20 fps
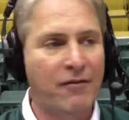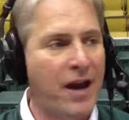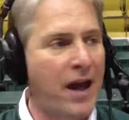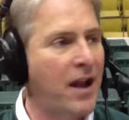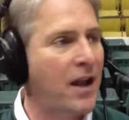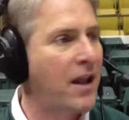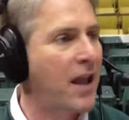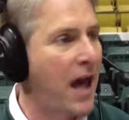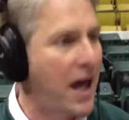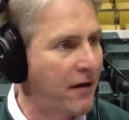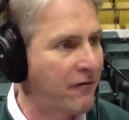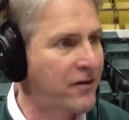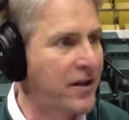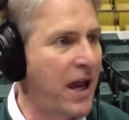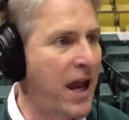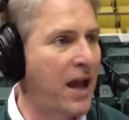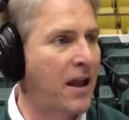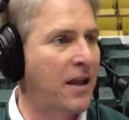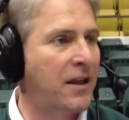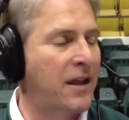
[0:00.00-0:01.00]
got a lot of
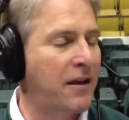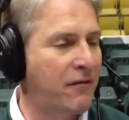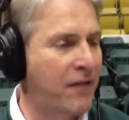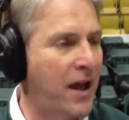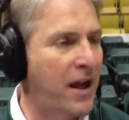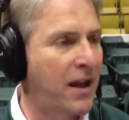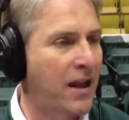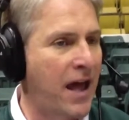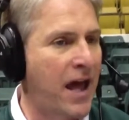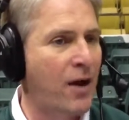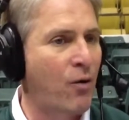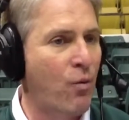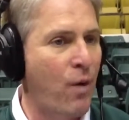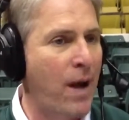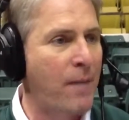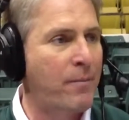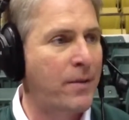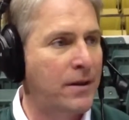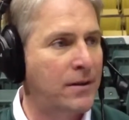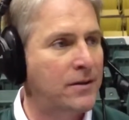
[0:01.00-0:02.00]
talent. They've got a lot of
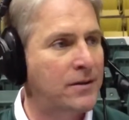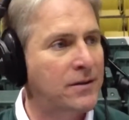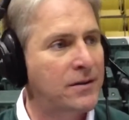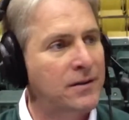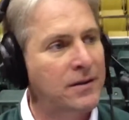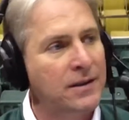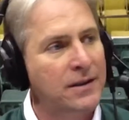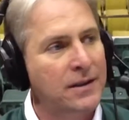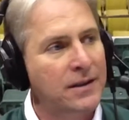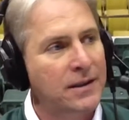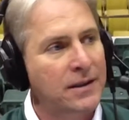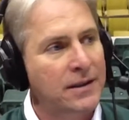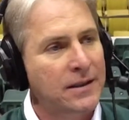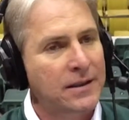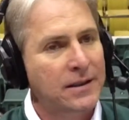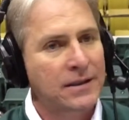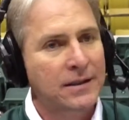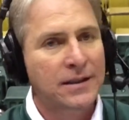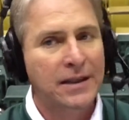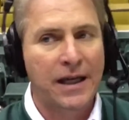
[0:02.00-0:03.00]
weapons.
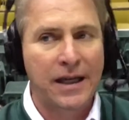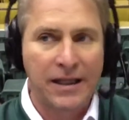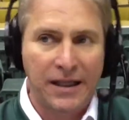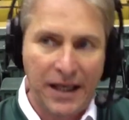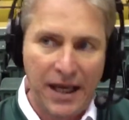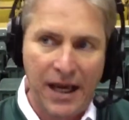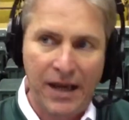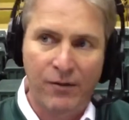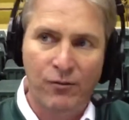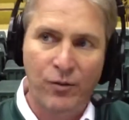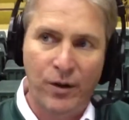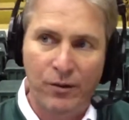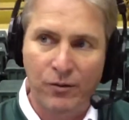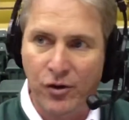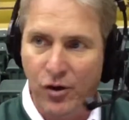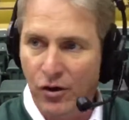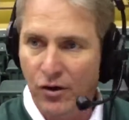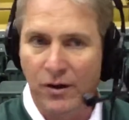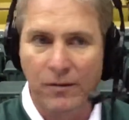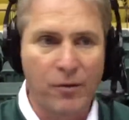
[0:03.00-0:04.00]
And yet we've
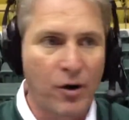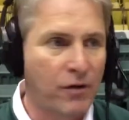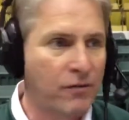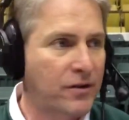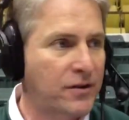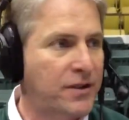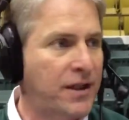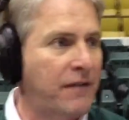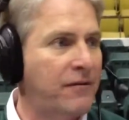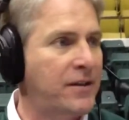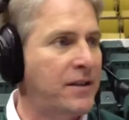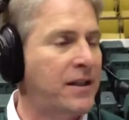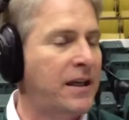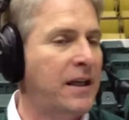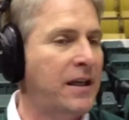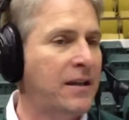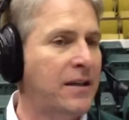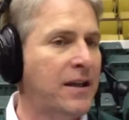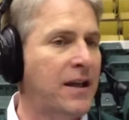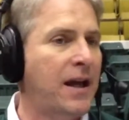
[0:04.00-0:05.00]
turned them over
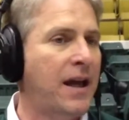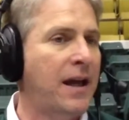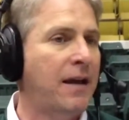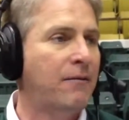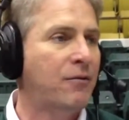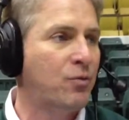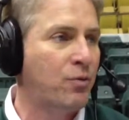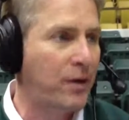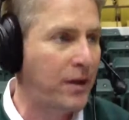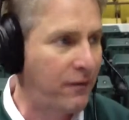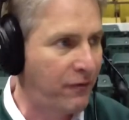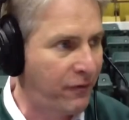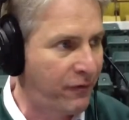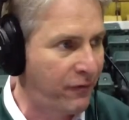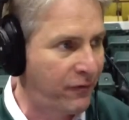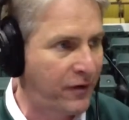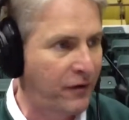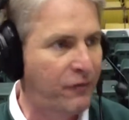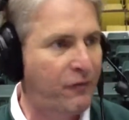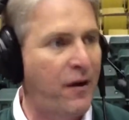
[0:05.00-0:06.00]
17 times.
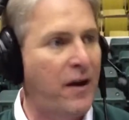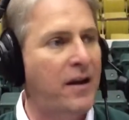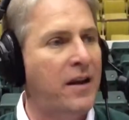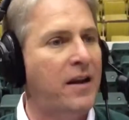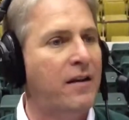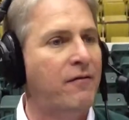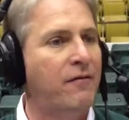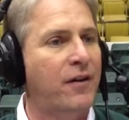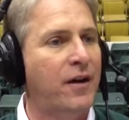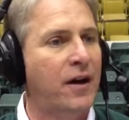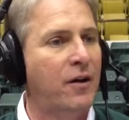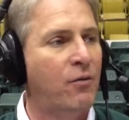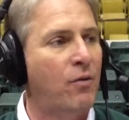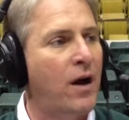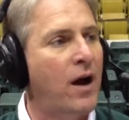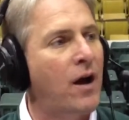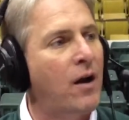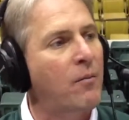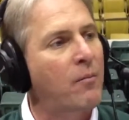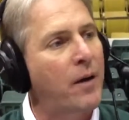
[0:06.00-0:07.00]
We've defended them very
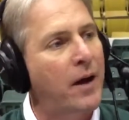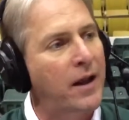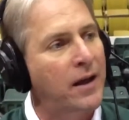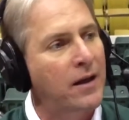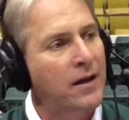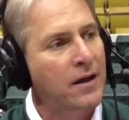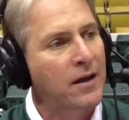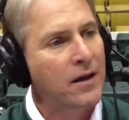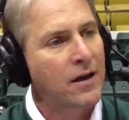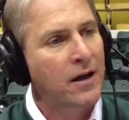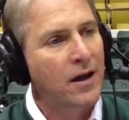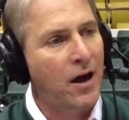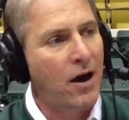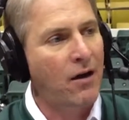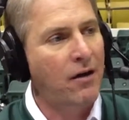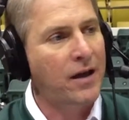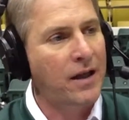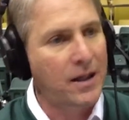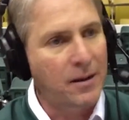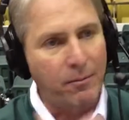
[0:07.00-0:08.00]
well. But
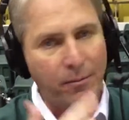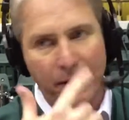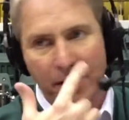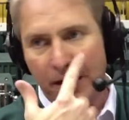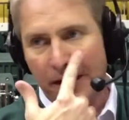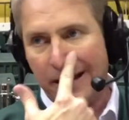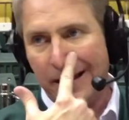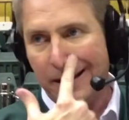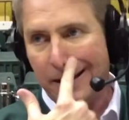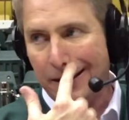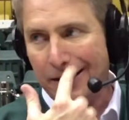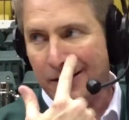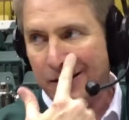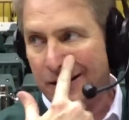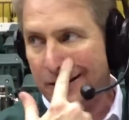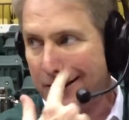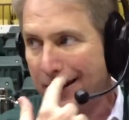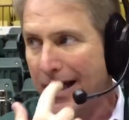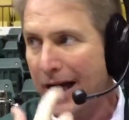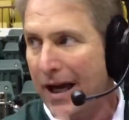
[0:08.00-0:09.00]
our inability to
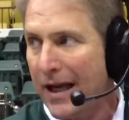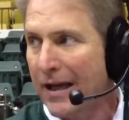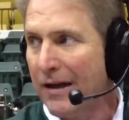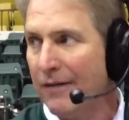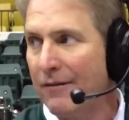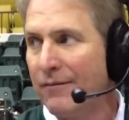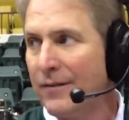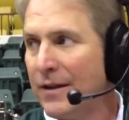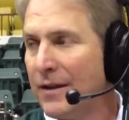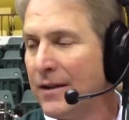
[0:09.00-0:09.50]
just kind of